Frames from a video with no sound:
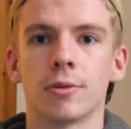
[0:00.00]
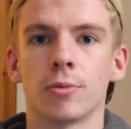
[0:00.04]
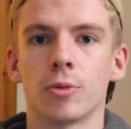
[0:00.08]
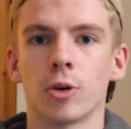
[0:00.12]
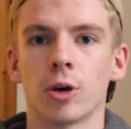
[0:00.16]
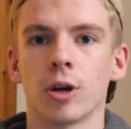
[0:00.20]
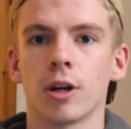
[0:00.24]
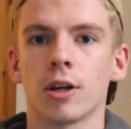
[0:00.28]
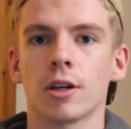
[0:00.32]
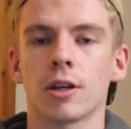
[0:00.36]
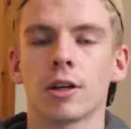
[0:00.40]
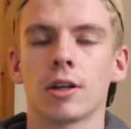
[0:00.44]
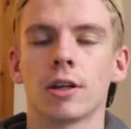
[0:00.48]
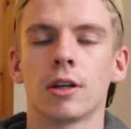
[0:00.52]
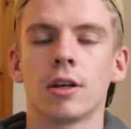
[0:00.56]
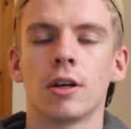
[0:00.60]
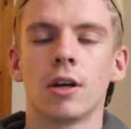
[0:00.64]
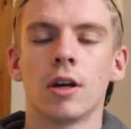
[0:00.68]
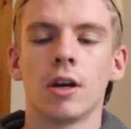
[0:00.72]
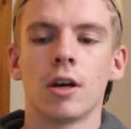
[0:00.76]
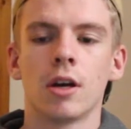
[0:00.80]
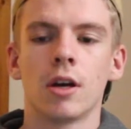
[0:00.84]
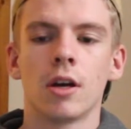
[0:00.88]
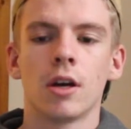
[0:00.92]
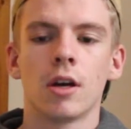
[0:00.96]
and work,
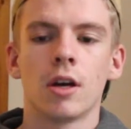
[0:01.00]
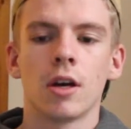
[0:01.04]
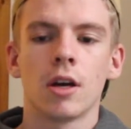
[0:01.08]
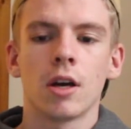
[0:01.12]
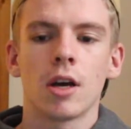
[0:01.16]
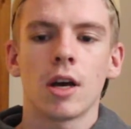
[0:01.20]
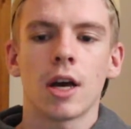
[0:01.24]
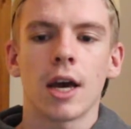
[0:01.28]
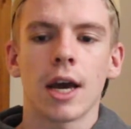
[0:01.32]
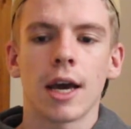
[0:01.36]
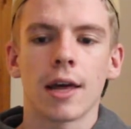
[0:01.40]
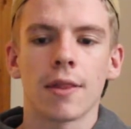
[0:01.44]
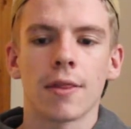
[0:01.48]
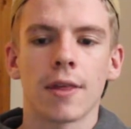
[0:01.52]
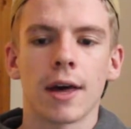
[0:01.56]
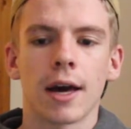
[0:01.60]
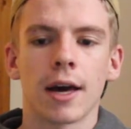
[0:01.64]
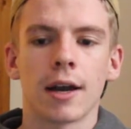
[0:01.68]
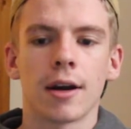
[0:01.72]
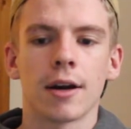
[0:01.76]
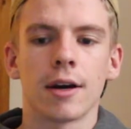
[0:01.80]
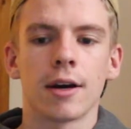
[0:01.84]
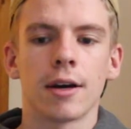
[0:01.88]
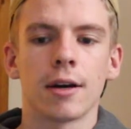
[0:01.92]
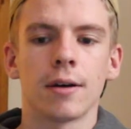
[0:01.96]
and
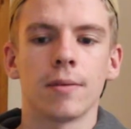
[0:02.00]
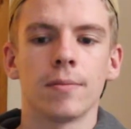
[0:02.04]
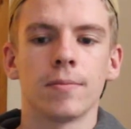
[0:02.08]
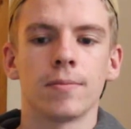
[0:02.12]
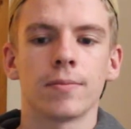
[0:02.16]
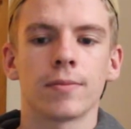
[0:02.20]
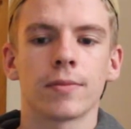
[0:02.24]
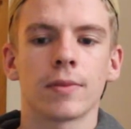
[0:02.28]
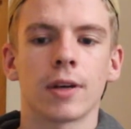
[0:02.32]
that